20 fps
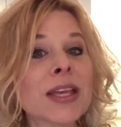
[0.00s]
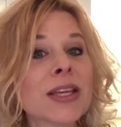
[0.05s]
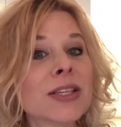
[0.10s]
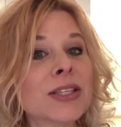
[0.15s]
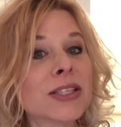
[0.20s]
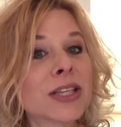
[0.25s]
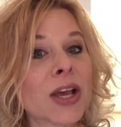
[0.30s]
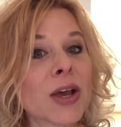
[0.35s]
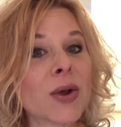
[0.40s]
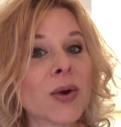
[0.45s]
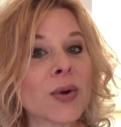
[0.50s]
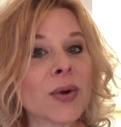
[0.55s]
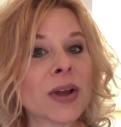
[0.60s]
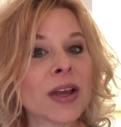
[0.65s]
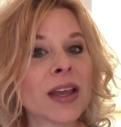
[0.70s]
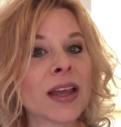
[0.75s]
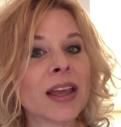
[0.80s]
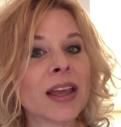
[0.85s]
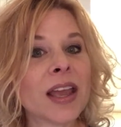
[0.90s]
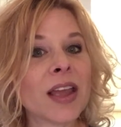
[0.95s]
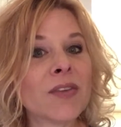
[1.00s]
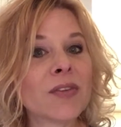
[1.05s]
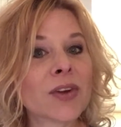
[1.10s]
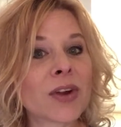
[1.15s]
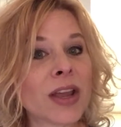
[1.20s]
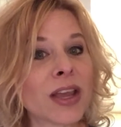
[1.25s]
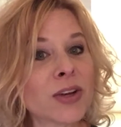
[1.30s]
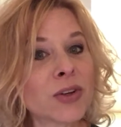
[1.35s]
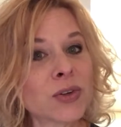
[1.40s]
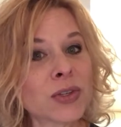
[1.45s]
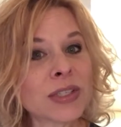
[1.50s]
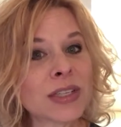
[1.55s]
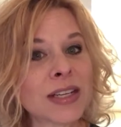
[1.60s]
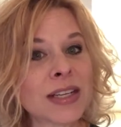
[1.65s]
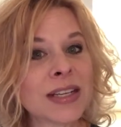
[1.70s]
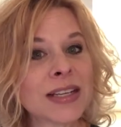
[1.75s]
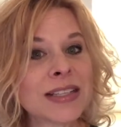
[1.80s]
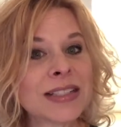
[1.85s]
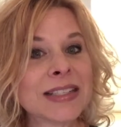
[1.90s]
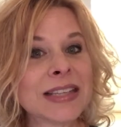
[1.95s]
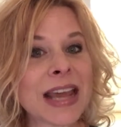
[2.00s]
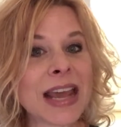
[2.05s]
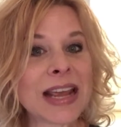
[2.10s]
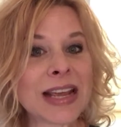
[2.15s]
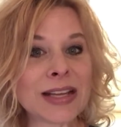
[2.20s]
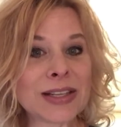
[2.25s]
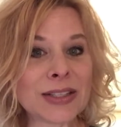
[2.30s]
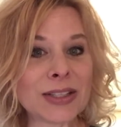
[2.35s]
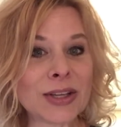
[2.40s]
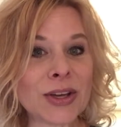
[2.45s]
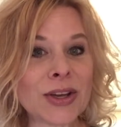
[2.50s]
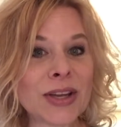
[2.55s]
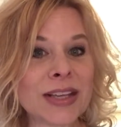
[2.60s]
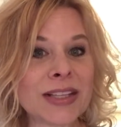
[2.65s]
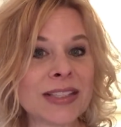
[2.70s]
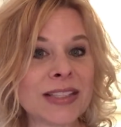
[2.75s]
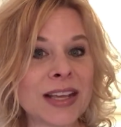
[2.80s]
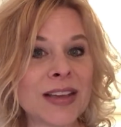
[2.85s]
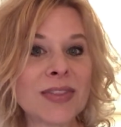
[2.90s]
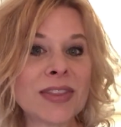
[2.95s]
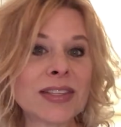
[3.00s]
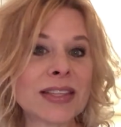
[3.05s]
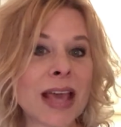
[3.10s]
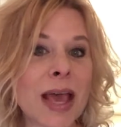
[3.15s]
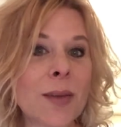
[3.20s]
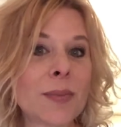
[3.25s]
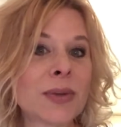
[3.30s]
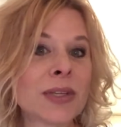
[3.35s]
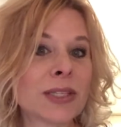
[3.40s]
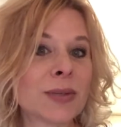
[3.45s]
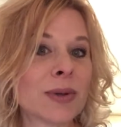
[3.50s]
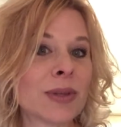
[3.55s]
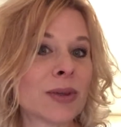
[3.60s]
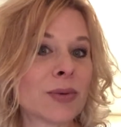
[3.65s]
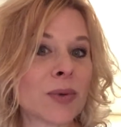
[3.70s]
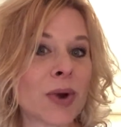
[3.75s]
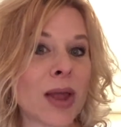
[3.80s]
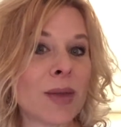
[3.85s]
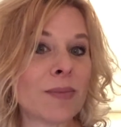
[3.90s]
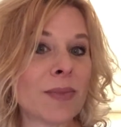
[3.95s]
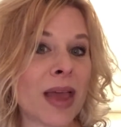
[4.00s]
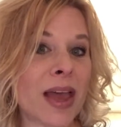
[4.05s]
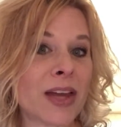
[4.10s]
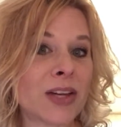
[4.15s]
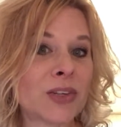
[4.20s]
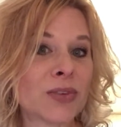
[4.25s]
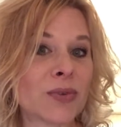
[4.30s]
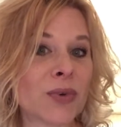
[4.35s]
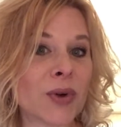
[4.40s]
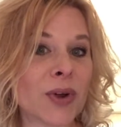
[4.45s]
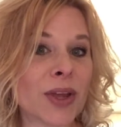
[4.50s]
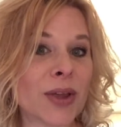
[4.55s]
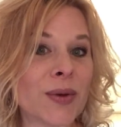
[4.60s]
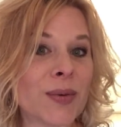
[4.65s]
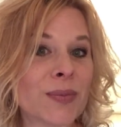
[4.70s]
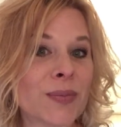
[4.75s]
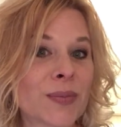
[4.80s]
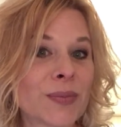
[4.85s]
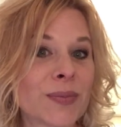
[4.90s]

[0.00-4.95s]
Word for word: So if you're interested, take a look and see if this happens to be the right match for you.